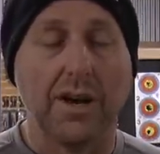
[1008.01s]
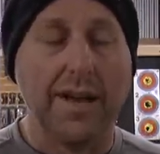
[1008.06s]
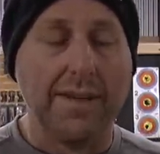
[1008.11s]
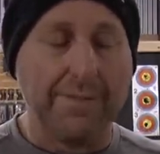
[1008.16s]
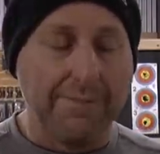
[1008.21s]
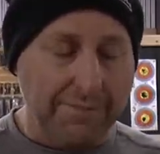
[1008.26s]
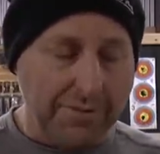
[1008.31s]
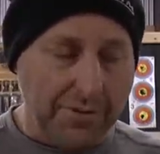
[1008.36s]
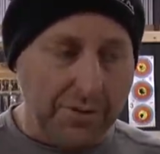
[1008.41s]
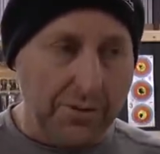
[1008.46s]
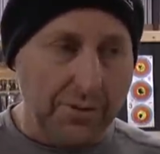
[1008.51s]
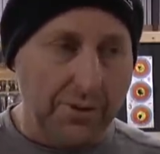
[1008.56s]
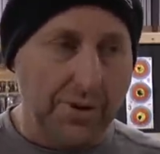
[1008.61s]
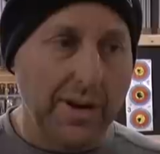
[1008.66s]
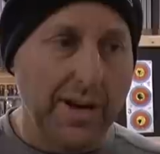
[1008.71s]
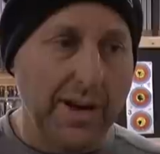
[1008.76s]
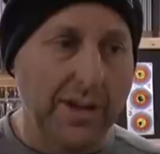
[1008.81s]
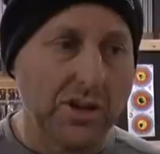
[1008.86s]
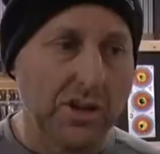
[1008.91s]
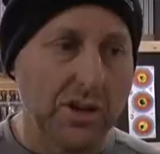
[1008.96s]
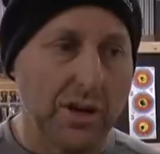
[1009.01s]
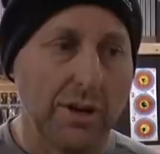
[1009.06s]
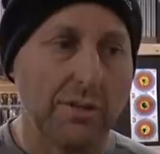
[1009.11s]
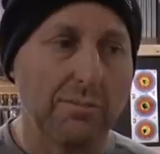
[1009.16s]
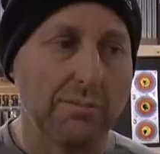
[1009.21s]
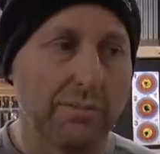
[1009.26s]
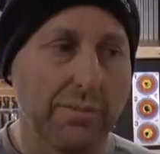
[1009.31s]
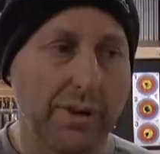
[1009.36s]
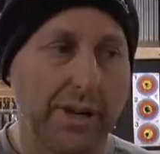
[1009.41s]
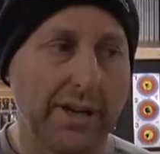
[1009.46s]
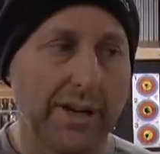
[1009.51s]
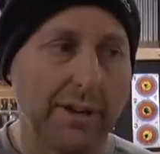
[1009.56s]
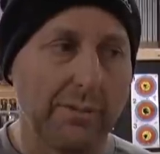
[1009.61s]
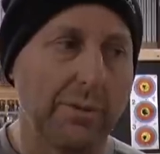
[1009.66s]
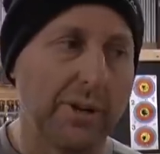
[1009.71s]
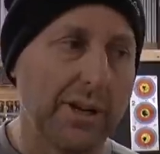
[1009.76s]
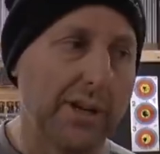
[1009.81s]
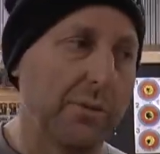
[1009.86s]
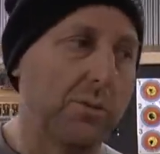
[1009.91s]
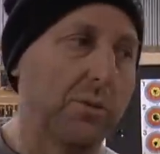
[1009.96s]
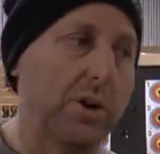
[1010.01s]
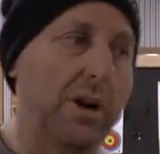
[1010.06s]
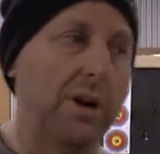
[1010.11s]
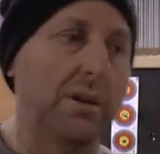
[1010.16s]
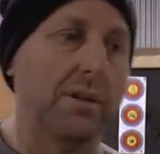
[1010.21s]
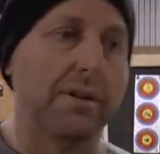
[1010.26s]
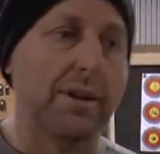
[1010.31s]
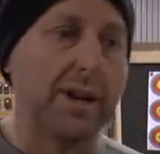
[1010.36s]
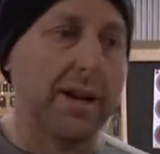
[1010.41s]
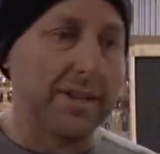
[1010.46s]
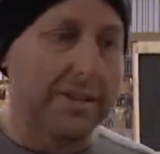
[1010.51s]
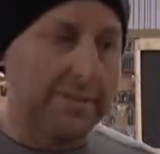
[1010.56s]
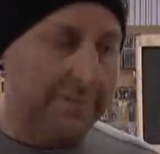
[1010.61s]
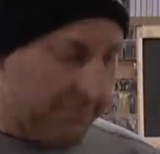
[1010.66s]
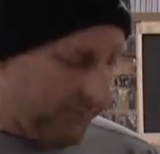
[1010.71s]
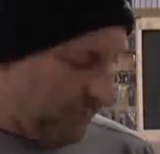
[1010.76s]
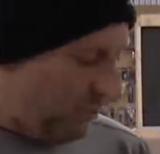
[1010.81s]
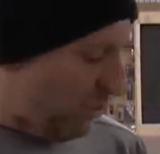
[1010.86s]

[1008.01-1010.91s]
I thought I shot really, really well as